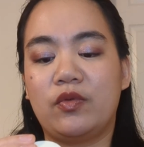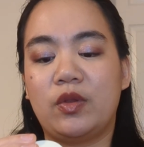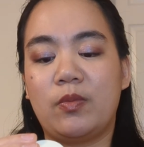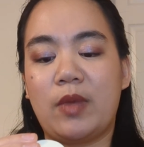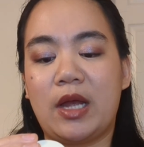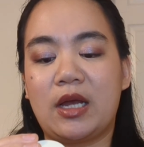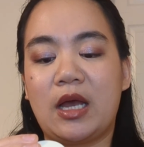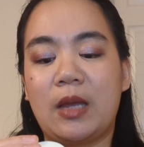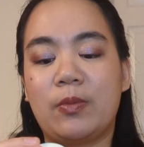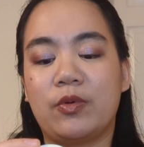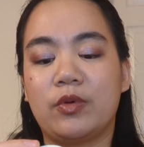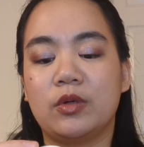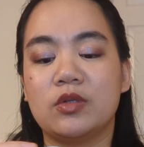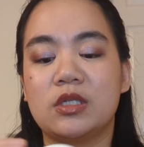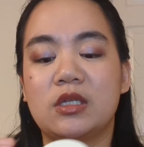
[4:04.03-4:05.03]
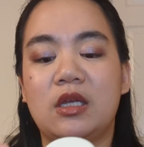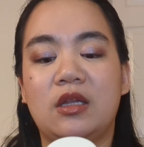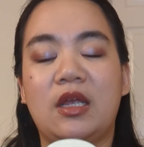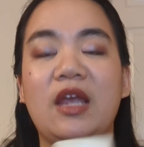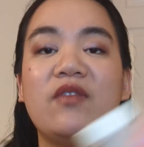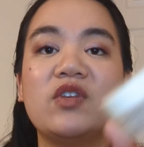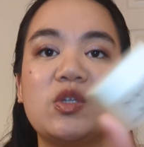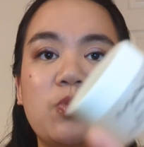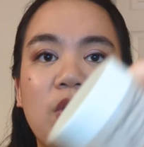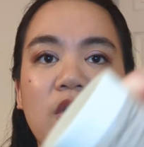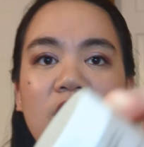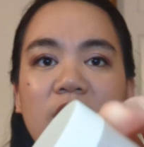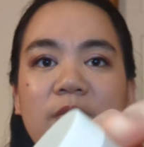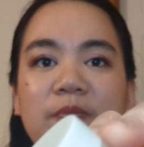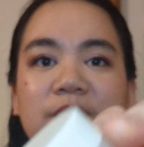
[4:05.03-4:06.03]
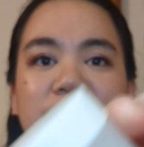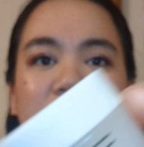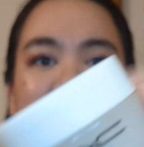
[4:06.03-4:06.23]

of the MAC Hyper Real Skin Canvas Balm.